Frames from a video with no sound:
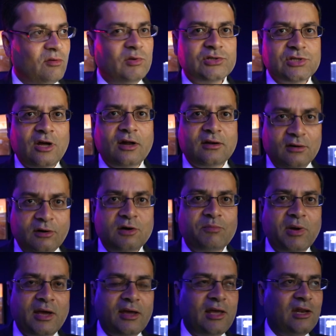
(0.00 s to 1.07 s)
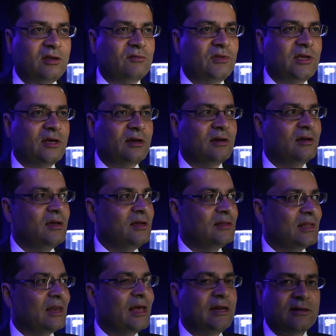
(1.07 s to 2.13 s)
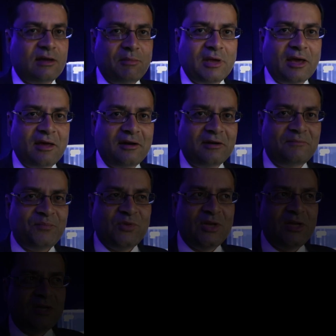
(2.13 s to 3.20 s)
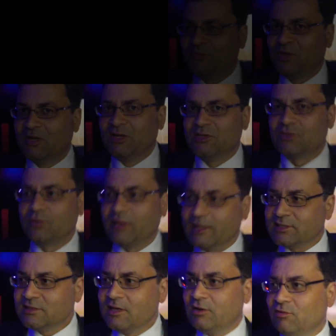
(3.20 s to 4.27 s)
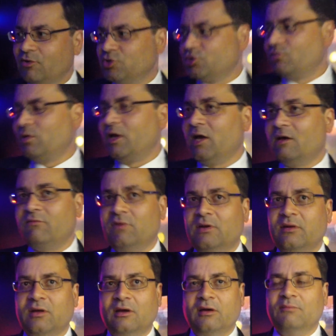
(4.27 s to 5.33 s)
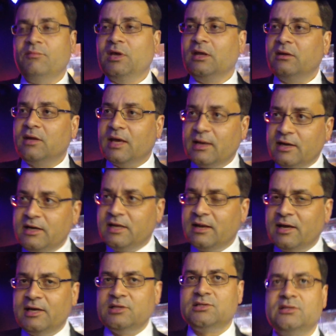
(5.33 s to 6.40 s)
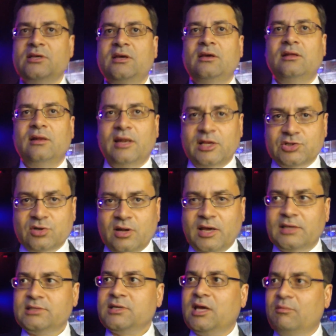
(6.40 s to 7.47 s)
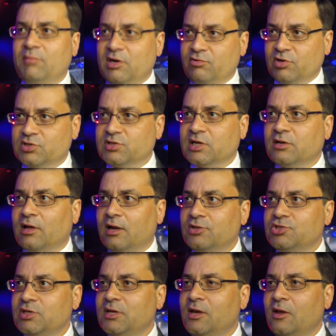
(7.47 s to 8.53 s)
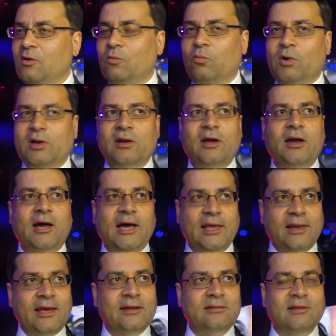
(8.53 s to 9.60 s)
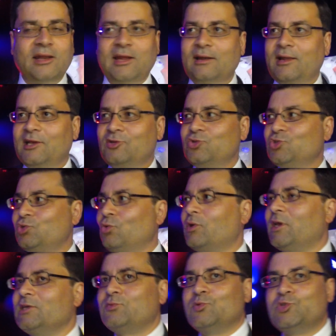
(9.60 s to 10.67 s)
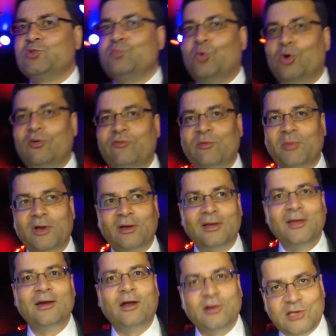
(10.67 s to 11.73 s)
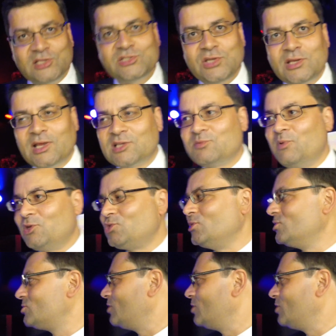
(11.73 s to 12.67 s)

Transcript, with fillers: was not hurt by any of the, uh, the light coming at it. So that's the innovation we have in, uh, in LED lights, laser lights, and matrix technology. One highlight that I'd like to showcase, which is more from an artistic expression